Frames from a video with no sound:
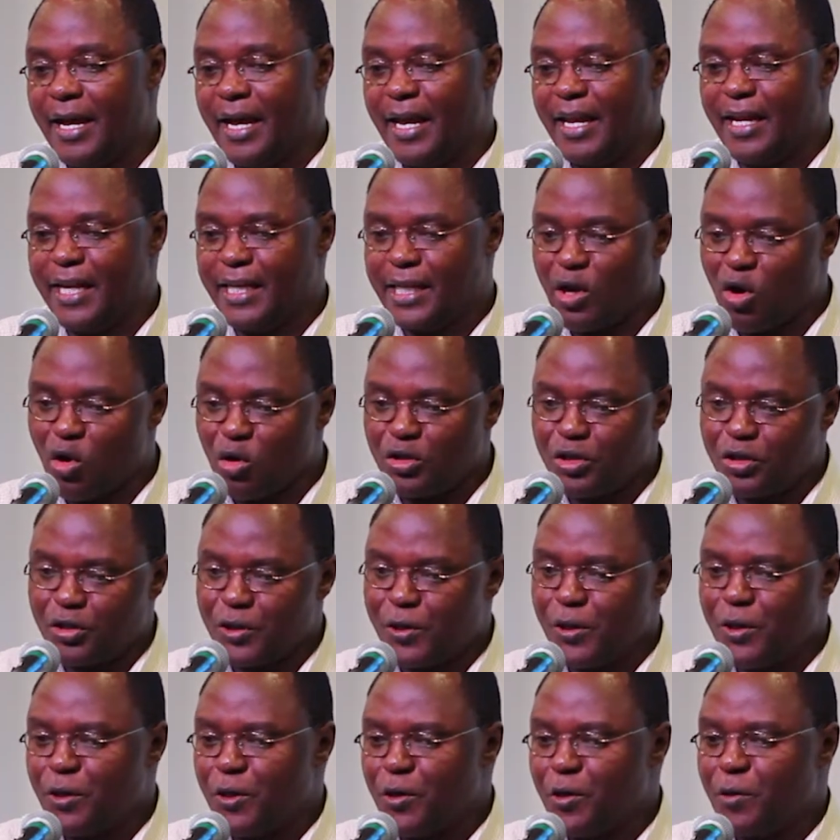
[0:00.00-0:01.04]
and it
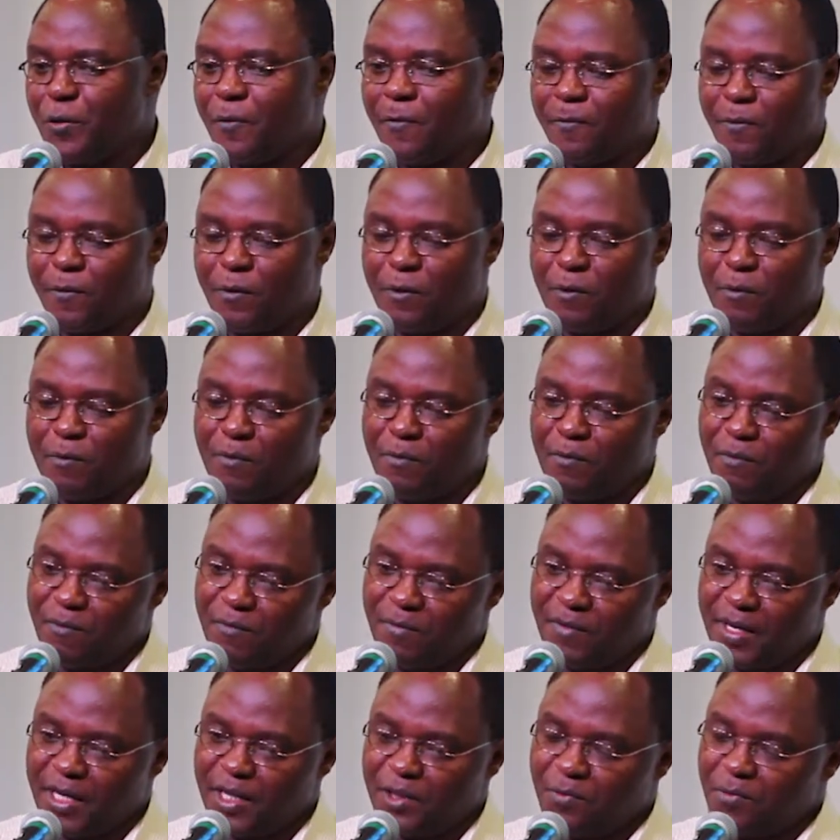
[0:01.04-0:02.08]
continued
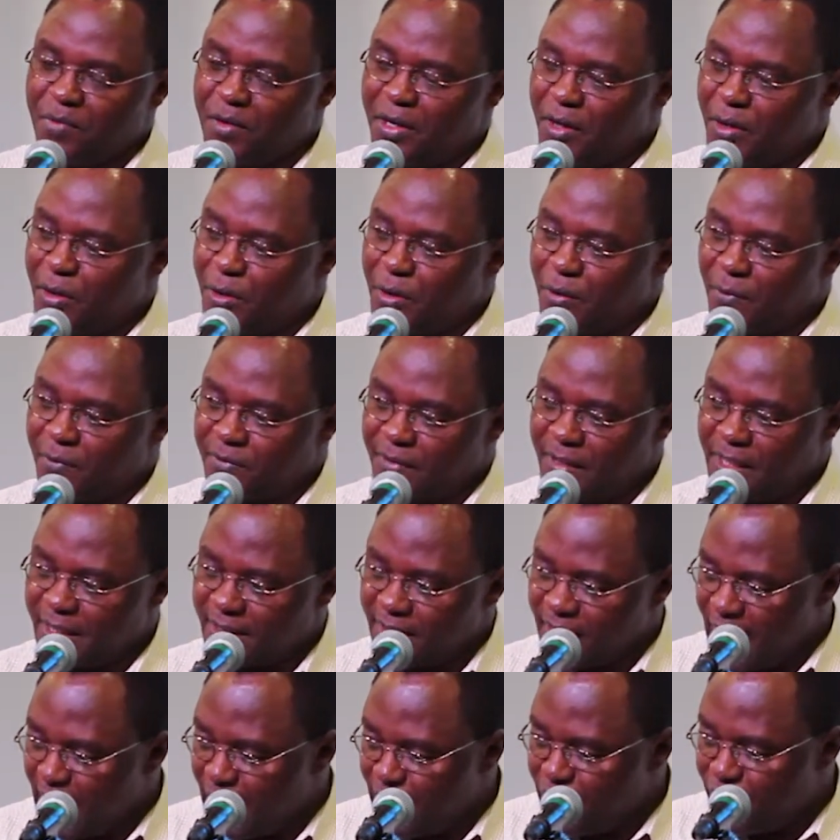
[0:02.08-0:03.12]
from this period of
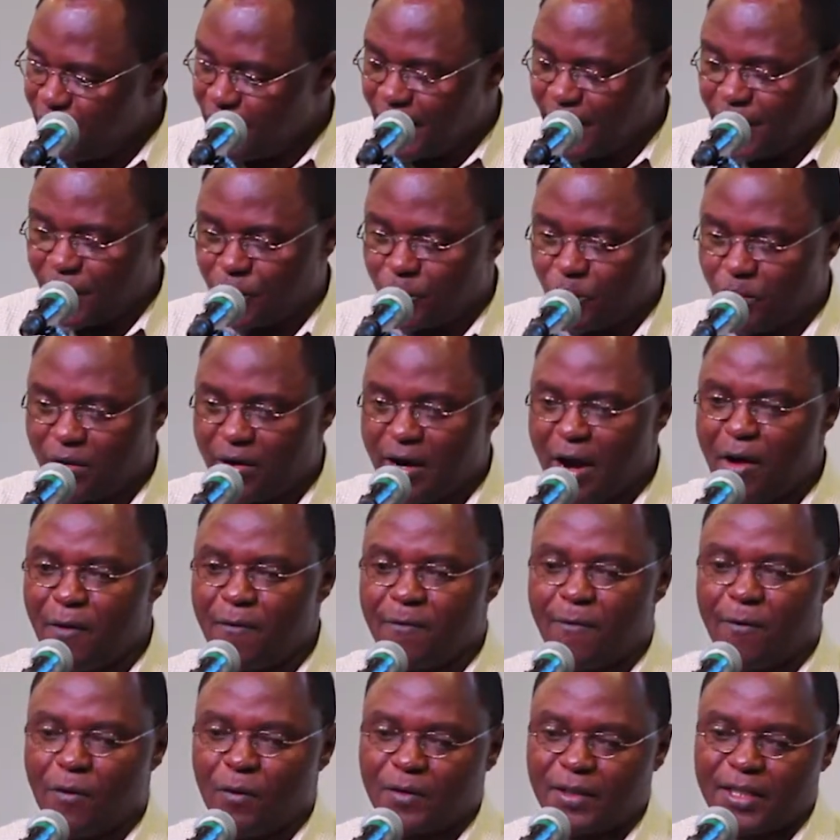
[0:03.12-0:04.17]
six hundred to around
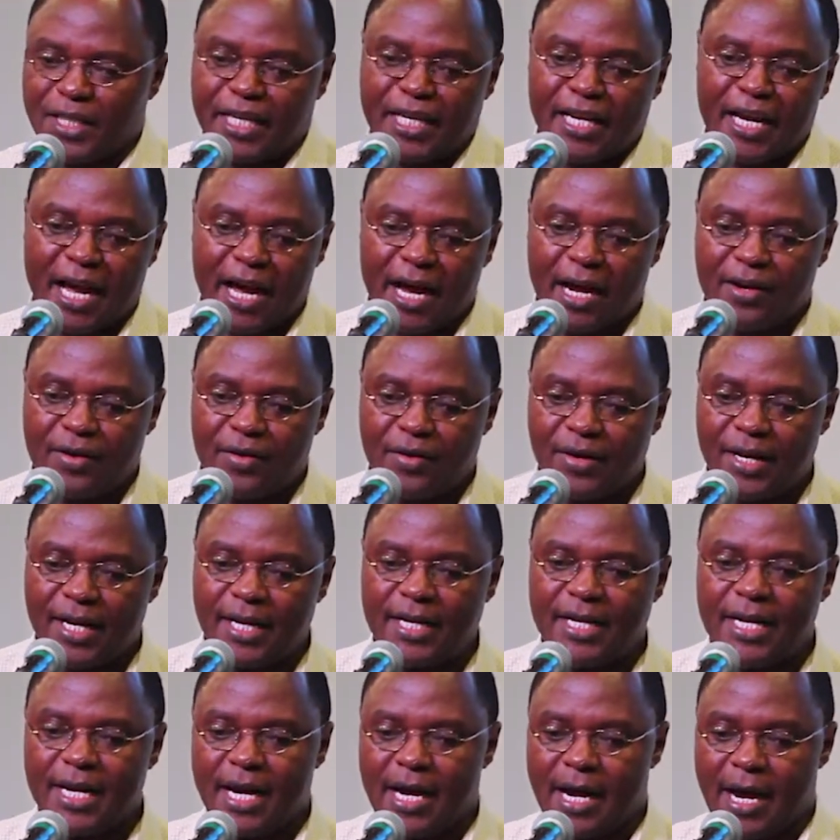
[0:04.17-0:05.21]
fourteen
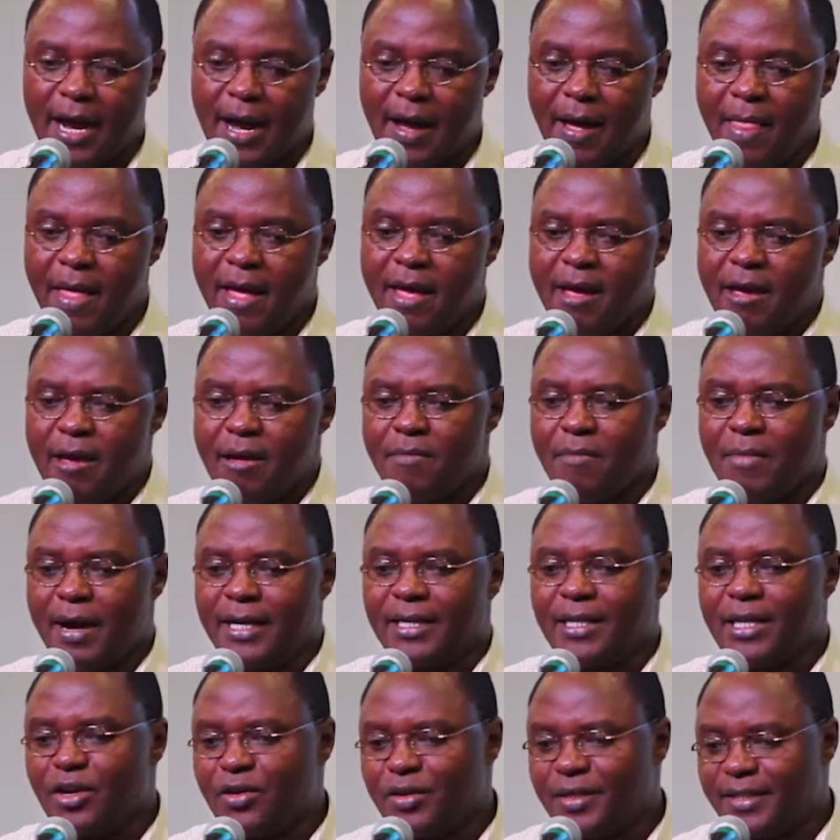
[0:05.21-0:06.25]
hundred. Uh,
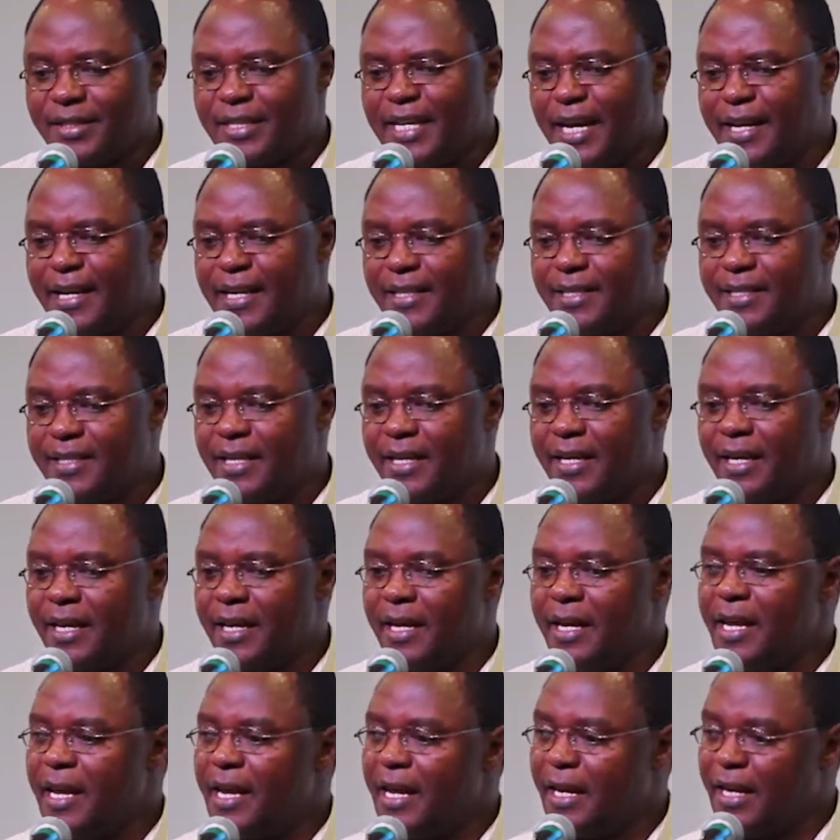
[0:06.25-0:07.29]
but
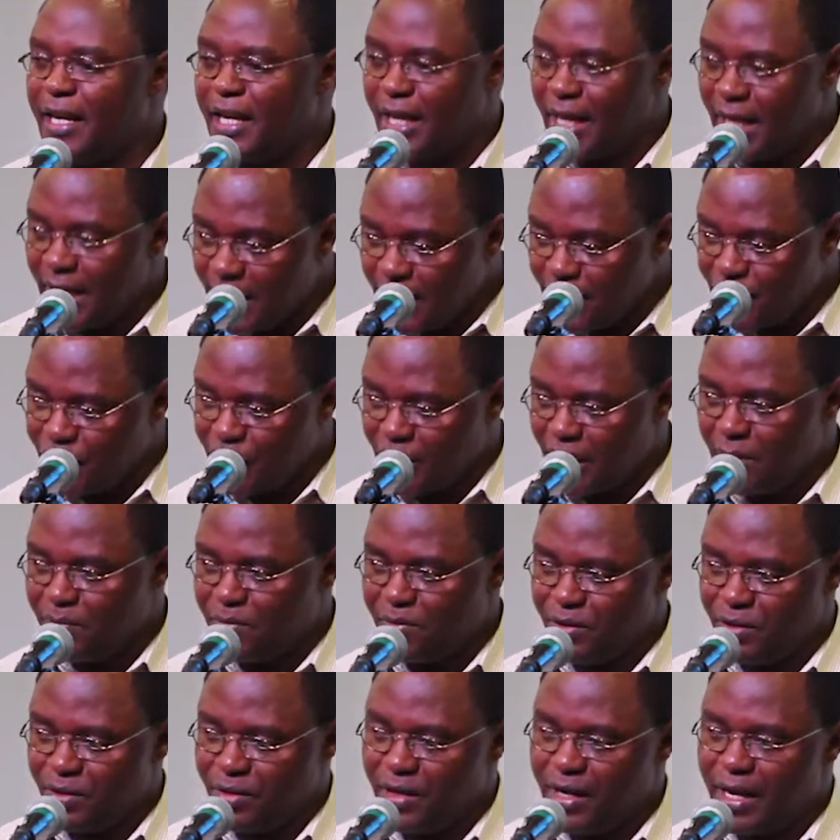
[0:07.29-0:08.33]
Christianity in
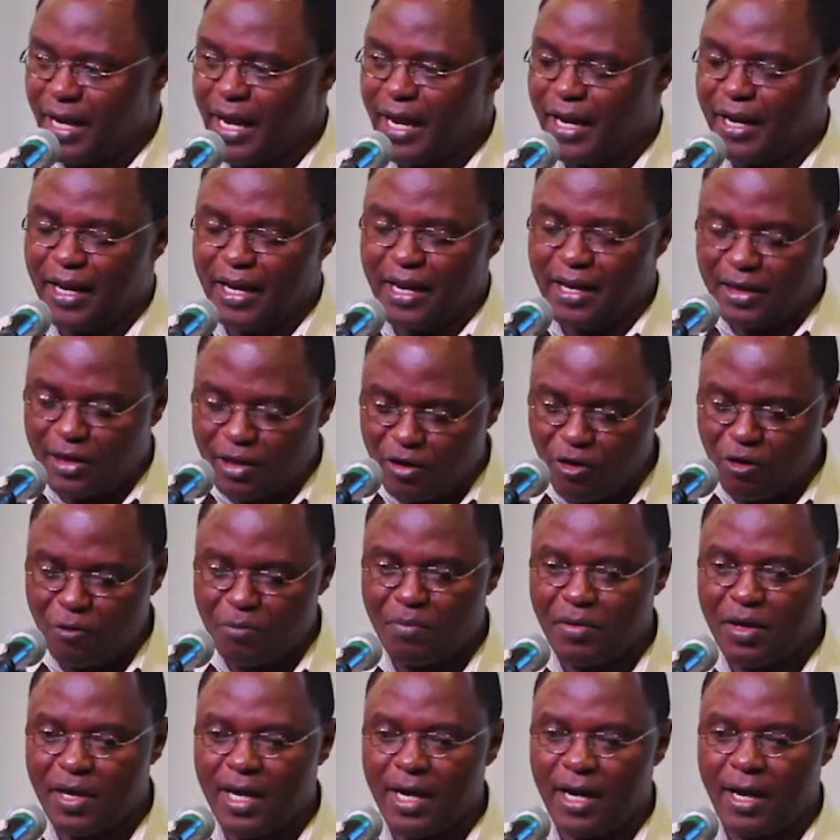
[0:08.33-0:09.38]
Egypt and
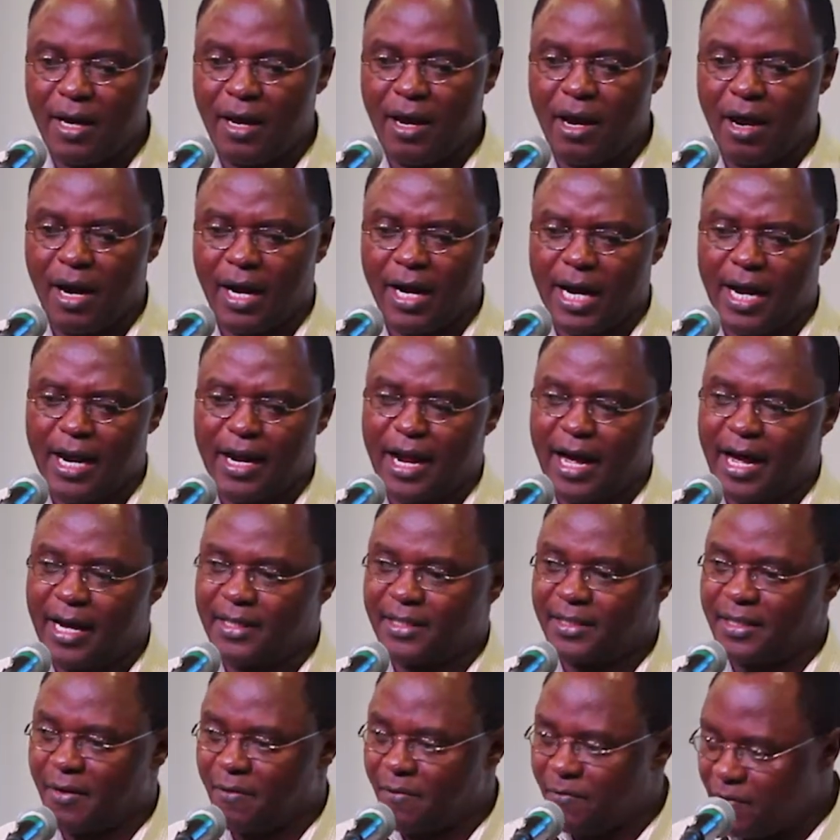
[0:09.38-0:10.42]
Ethiopia kind
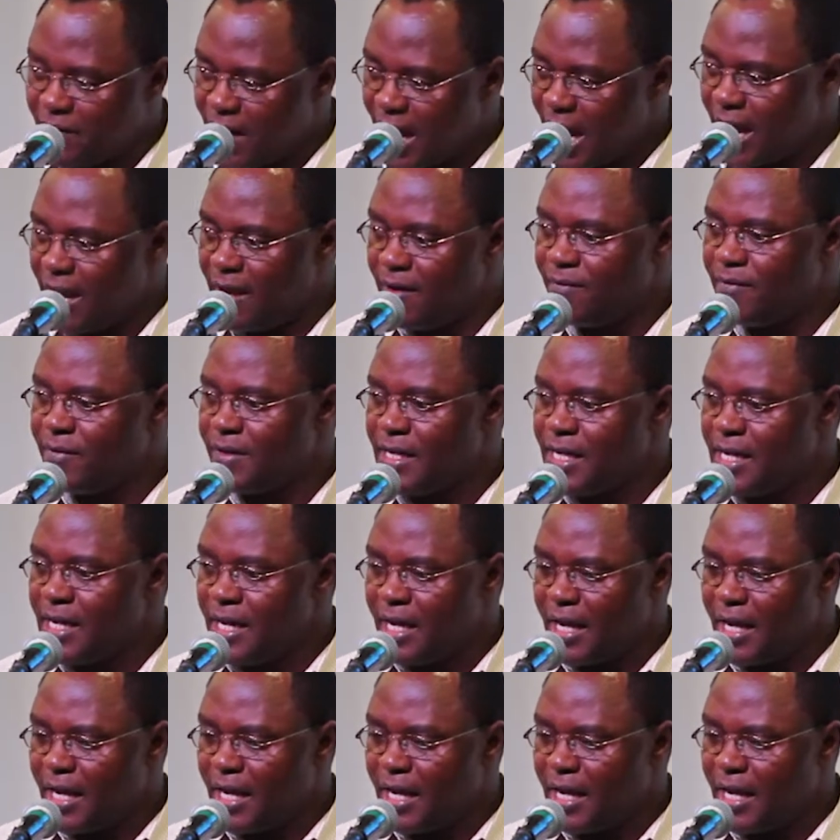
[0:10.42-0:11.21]
of survived